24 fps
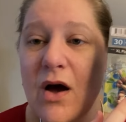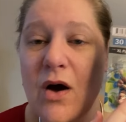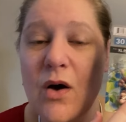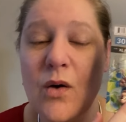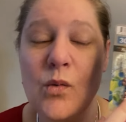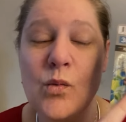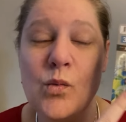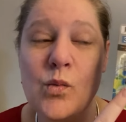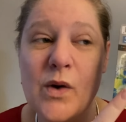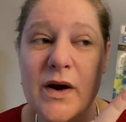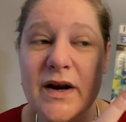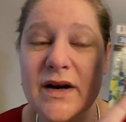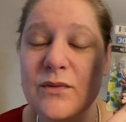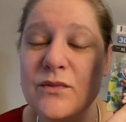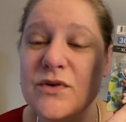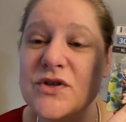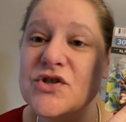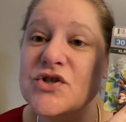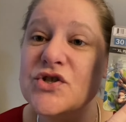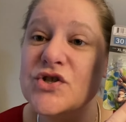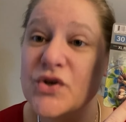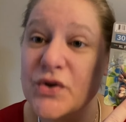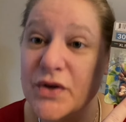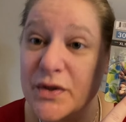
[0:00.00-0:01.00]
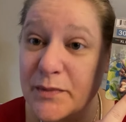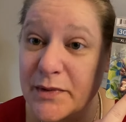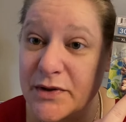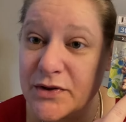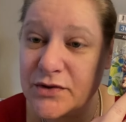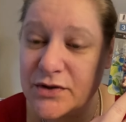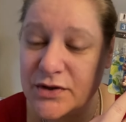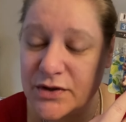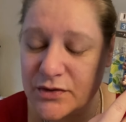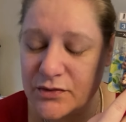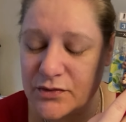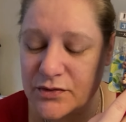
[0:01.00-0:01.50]
when I was sewing my
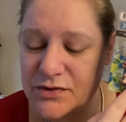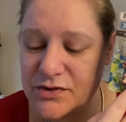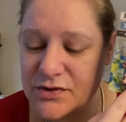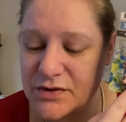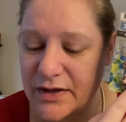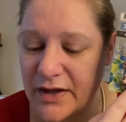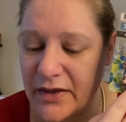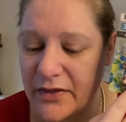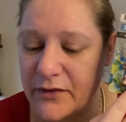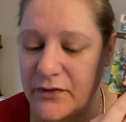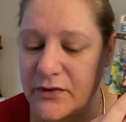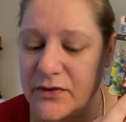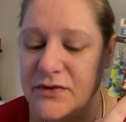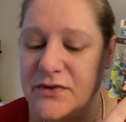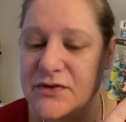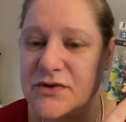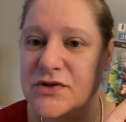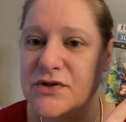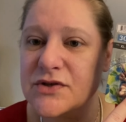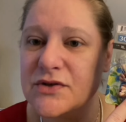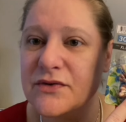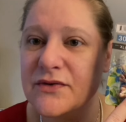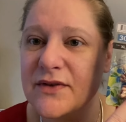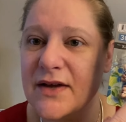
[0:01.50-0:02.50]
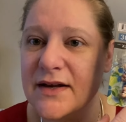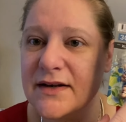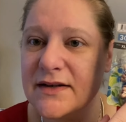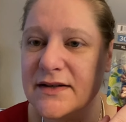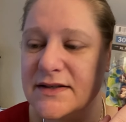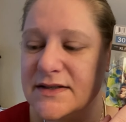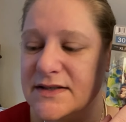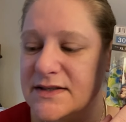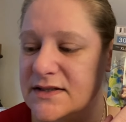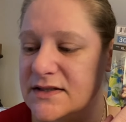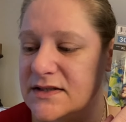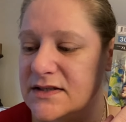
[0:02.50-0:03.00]
unicorn together. So that
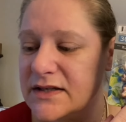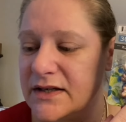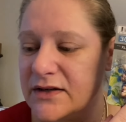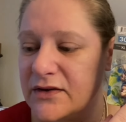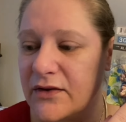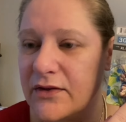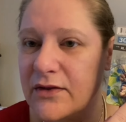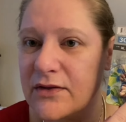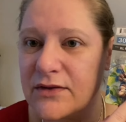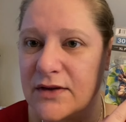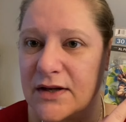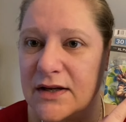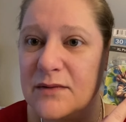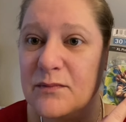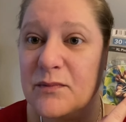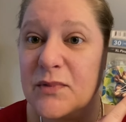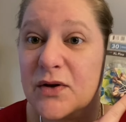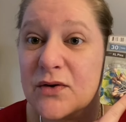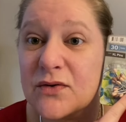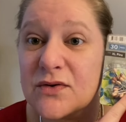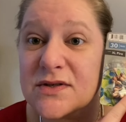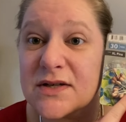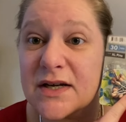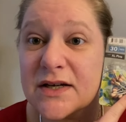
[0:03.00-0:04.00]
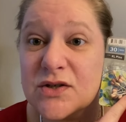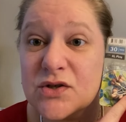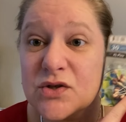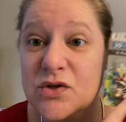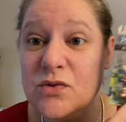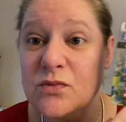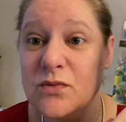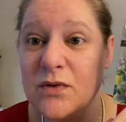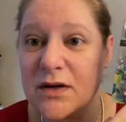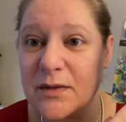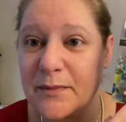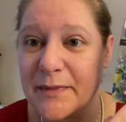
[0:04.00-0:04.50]
is another thing, because I
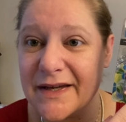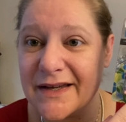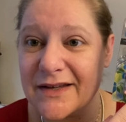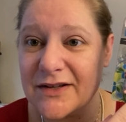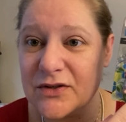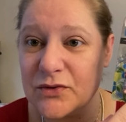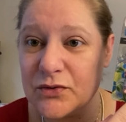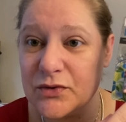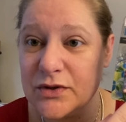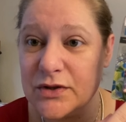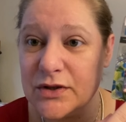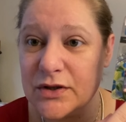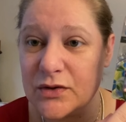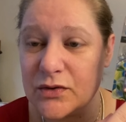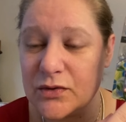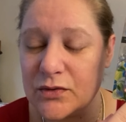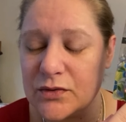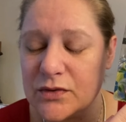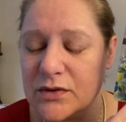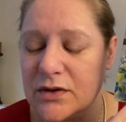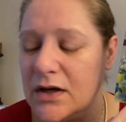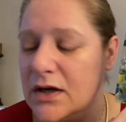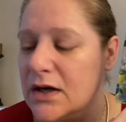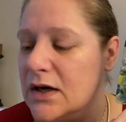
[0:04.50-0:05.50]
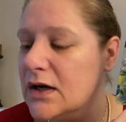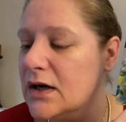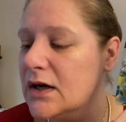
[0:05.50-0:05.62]
do want to make a new unicorn.